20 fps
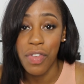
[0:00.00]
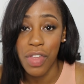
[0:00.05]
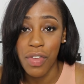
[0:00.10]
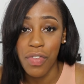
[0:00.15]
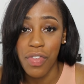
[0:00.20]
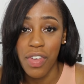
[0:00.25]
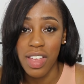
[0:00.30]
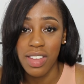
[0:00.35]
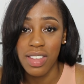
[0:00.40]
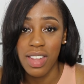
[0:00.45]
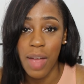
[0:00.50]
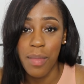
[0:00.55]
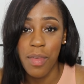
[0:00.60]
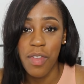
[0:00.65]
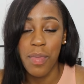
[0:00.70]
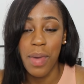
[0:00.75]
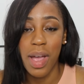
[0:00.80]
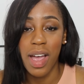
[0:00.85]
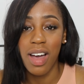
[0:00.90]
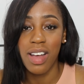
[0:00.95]
for the first time
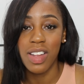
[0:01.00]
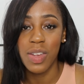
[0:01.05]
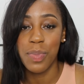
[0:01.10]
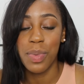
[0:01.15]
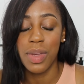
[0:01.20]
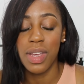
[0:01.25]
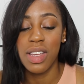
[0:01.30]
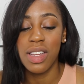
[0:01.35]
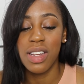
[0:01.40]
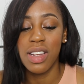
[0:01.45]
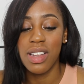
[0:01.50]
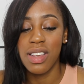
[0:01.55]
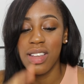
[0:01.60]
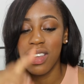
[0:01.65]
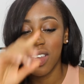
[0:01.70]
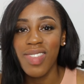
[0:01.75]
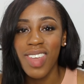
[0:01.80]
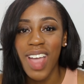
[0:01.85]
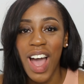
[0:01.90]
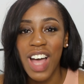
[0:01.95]
with my
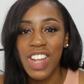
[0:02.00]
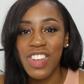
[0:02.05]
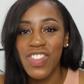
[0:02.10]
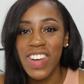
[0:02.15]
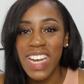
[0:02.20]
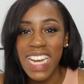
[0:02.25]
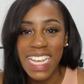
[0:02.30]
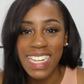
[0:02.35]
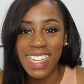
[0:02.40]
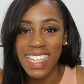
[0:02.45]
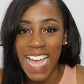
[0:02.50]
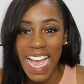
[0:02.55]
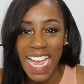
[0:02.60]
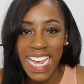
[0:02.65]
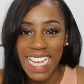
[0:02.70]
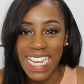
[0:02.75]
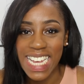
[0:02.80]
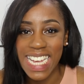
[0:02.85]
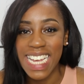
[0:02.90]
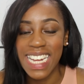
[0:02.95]
husband. I was really
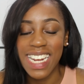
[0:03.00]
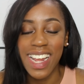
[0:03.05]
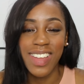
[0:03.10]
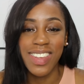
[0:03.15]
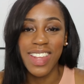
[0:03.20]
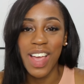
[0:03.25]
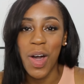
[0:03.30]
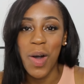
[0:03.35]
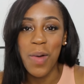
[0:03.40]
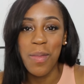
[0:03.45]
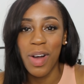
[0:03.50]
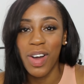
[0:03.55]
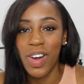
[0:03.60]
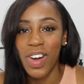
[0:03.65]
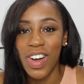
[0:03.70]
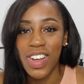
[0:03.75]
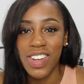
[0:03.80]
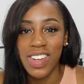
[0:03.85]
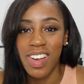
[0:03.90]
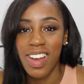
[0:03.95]
excited. I was like, oh my
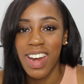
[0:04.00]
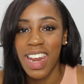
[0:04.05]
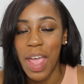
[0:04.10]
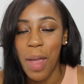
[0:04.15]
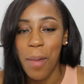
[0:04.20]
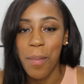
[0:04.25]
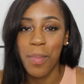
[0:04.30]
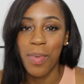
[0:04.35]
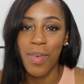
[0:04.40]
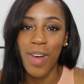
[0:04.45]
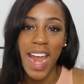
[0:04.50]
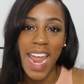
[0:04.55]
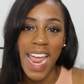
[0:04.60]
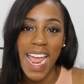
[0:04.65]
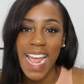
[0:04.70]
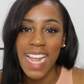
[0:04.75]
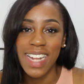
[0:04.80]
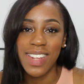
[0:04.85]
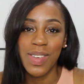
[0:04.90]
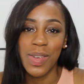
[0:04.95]
gosh, I'm gonna get
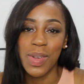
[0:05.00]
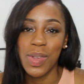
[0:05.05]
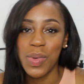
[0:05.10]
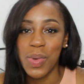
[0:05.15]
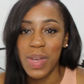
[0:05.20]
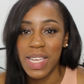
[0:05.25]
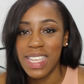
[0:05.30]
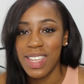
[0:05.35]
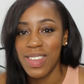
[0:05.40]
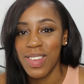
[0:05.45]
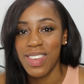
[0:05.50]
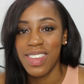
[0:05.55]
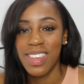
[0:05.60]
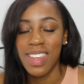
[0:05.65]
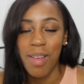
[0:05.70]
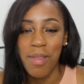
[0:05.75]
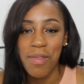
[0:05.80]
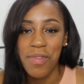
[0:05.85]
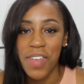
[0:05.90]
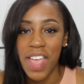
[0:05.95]
braids or twists or
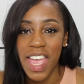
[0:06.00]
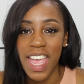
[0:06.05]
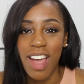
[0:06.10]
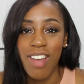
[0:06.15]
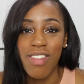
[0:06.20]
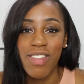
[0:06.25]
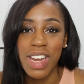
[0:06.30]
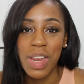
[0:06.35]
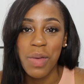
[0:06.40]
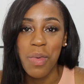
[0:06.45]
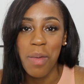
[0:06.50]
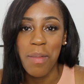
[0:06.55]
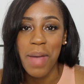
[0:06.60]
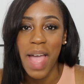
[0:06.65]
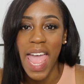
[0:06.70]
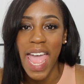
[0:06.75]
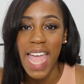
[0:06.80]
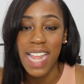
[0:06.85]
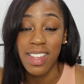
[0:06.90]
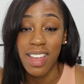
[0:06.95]
something. I really want
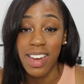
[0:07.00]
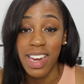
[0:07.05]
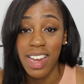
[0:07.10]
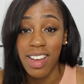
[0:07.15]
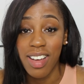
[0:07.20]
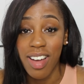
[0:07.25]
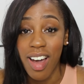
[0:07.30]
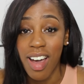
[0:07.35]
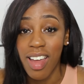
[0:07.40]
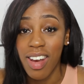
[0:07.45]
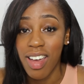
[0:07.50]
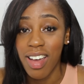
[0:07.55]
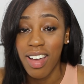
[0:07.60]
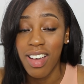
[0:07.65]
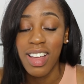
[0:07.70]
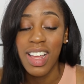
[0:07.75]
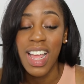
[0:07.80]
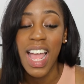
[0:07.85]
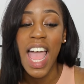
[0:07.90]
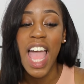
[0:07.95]
my hair done in
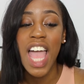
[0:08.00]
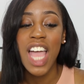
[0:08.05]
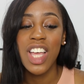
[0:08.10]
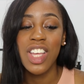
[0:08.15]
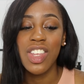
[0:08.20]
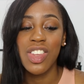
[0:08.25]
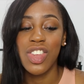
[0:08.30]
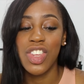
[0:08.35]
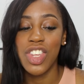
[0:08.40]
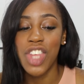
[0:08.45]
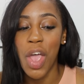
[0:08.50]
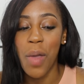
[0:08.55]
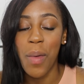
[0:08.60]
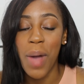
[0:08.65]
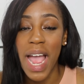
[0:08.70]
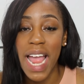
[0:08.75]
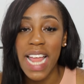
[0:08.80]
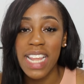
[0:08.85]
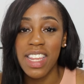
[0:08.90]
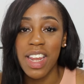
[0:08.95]
Ghana. So
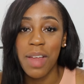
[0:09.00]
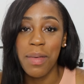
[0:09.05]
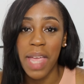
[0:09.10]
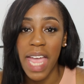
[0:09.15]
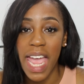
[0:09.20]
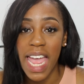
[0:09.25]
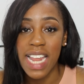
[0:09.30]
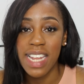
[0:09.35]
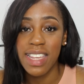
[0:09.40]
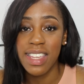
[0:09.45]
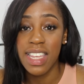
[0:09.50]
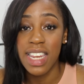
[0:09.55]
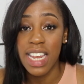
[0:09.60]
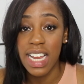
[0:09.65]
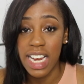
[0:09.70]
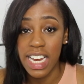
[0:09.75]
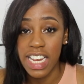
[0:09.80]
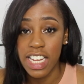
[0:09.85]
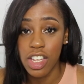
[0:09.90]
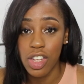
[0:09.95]
I ended up getting
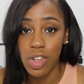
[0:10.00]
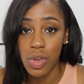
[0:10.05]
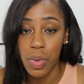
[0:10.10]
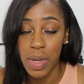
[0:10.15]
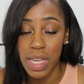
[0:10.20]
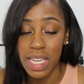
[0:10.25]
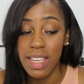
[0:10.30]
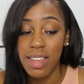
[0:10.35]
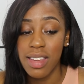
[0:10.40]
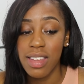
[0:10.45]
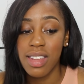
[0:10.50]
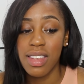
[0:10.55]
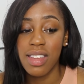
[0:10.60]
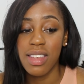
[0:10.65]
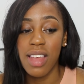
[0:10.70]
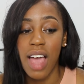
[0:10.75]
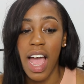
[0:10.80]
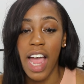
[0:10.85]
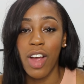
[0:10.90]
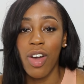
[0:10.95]
Senegalese twists.
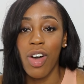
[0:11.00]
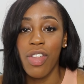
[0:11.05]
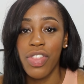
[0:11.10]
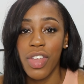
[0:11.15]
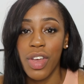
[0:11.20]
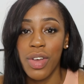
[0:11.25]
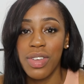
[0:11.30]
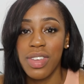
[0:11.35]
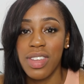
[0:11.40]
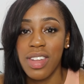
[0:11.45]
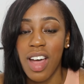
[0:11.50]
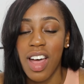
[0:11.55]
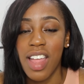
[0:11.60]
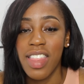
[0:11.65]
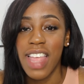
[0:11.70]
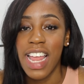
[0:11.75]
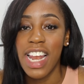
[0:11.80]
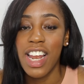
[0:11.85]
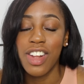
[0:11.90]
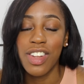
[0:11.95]
I got those
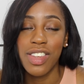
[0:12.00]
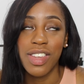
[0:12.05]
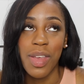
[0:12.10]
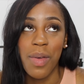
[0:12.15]
done, they looked